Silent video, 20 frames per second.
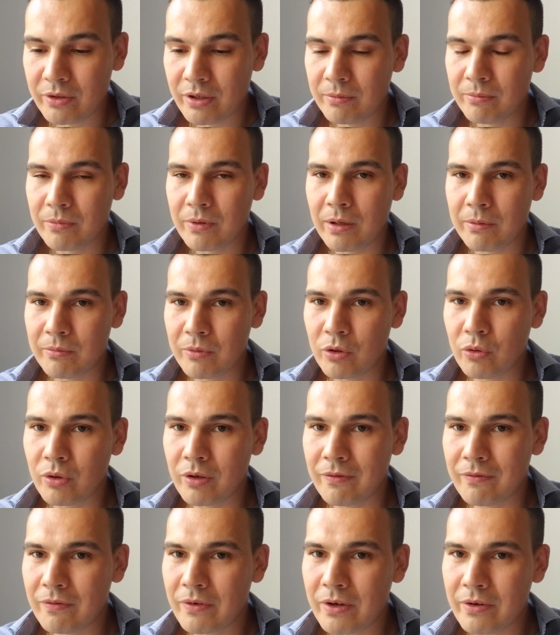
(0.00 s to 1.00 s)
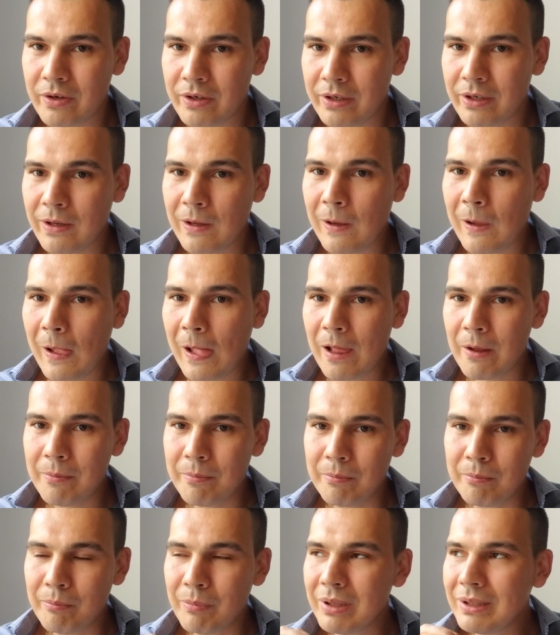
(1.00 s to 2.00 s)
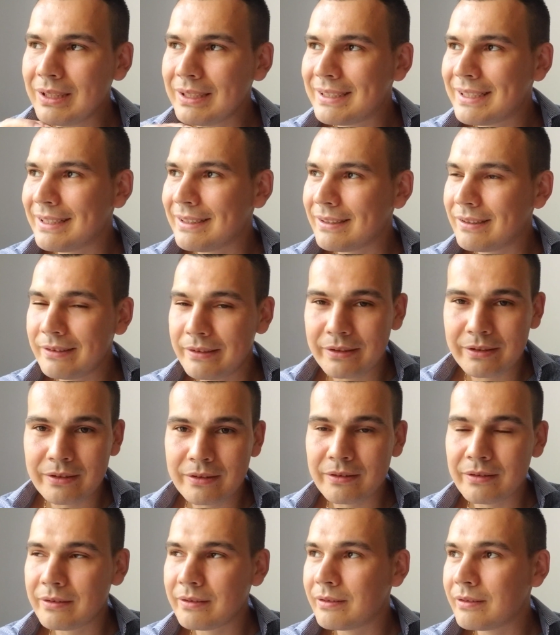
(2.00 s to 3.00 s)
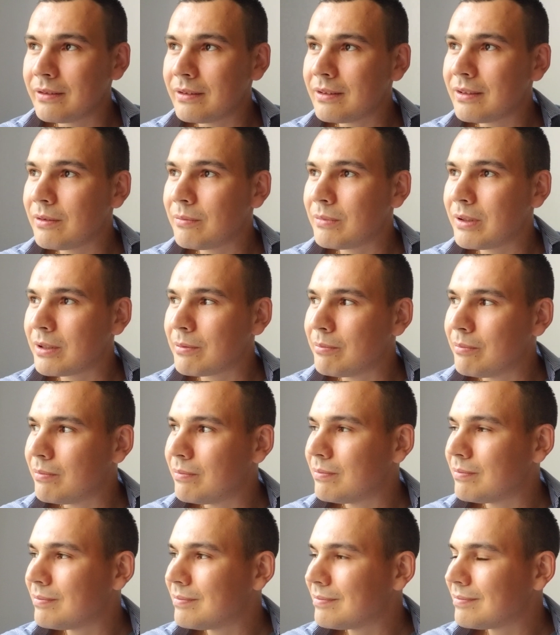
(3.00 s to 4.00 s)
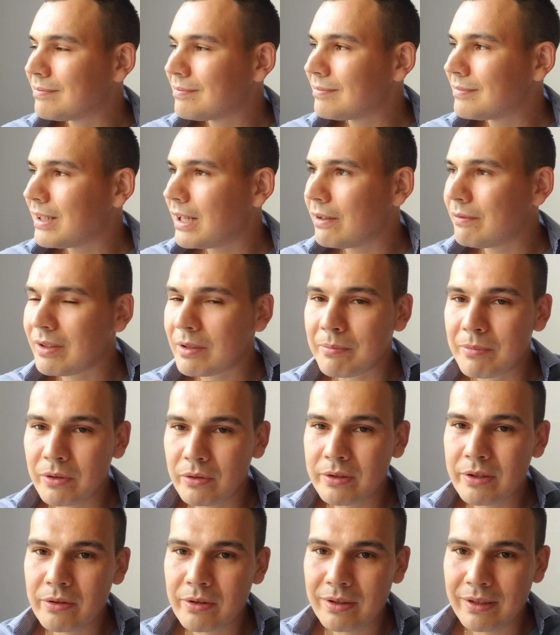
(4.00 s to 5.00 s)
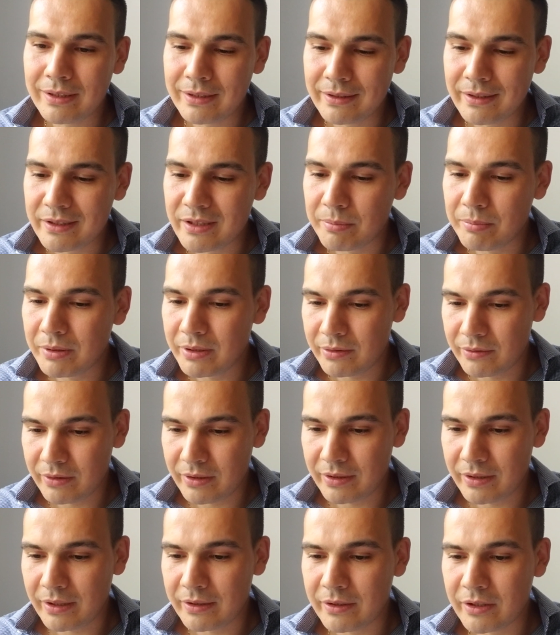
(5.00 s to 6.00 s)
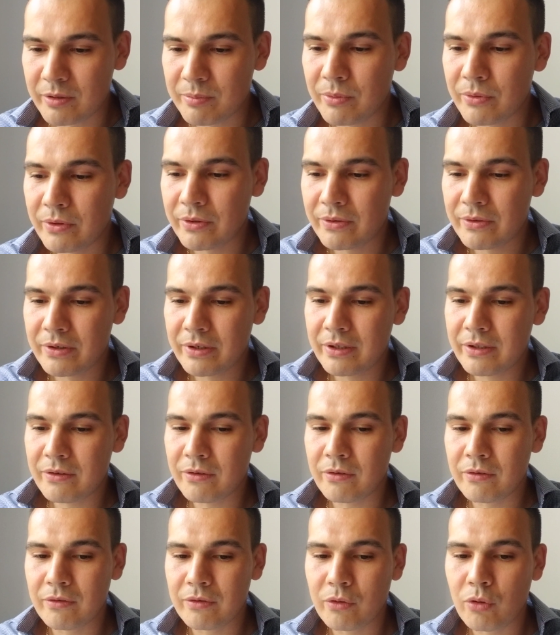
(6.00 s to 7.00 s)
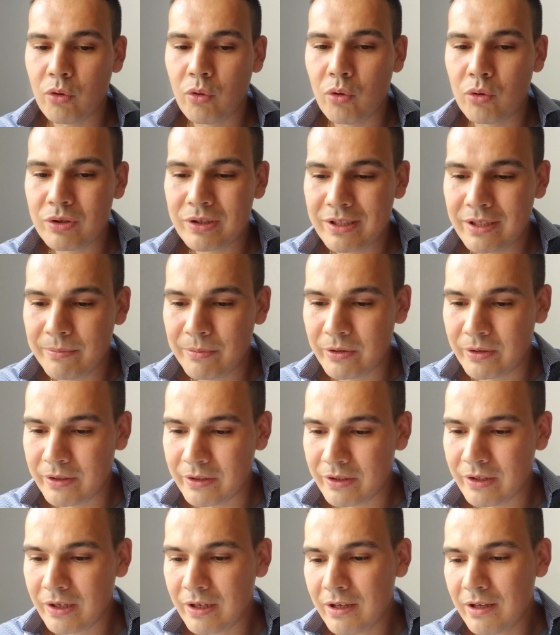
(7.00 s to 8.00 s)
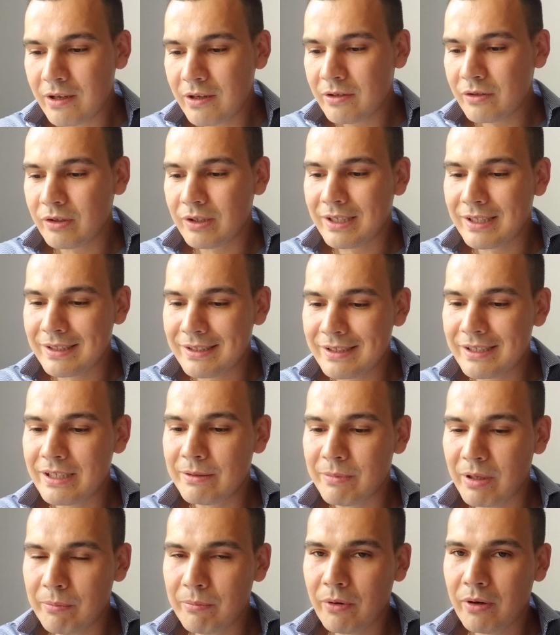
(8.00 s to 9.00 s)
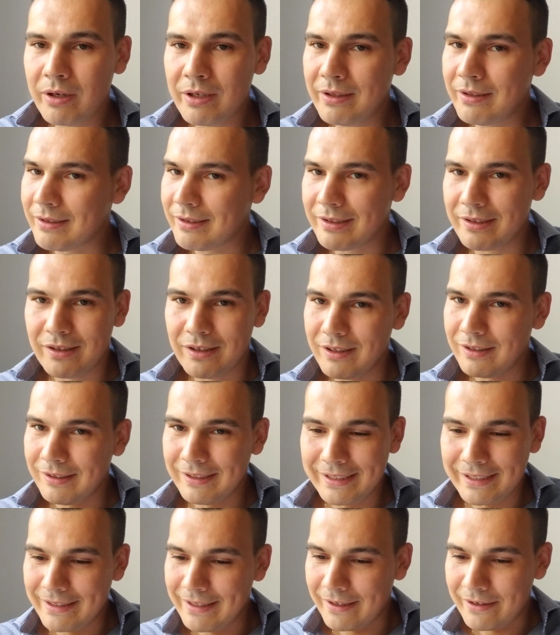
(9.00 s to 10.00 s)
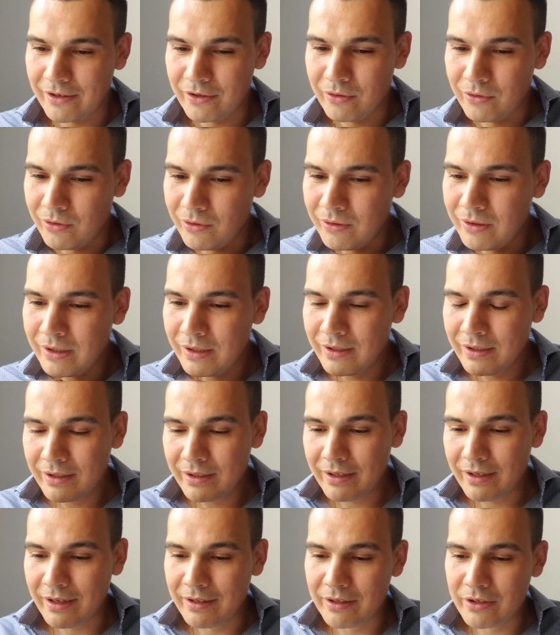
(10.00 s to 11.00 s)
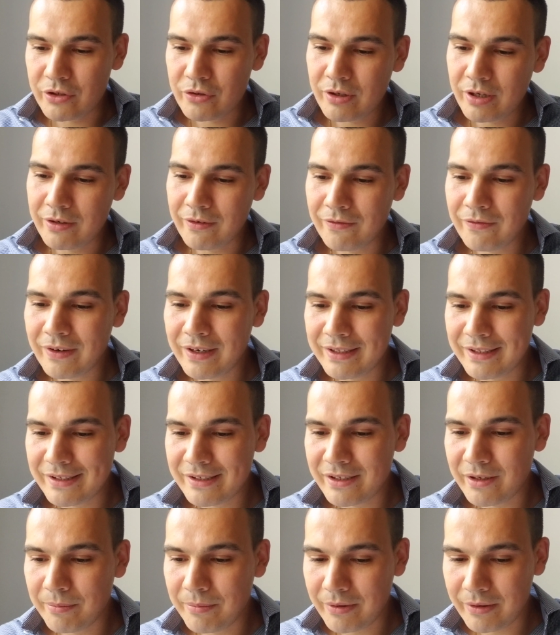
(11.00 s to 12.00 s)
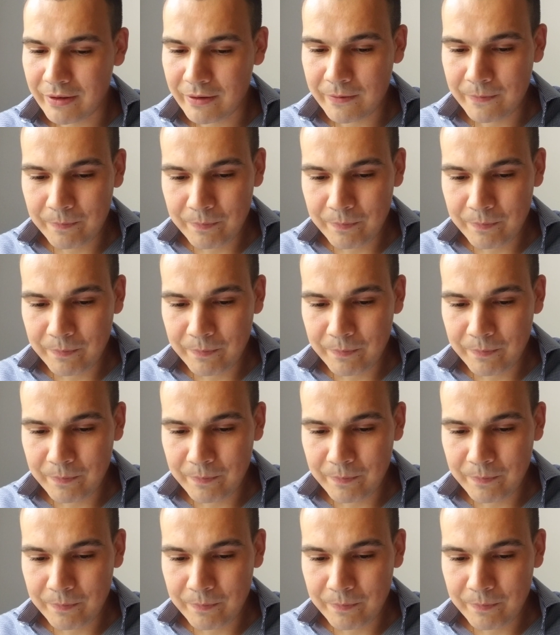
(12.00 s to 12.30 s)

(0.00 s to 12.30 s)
I'm going very militantly. I'm like, I have like military like discipline at this point, right? On all stimulants. So you can see my body does not like that at all, and it's trying to find something.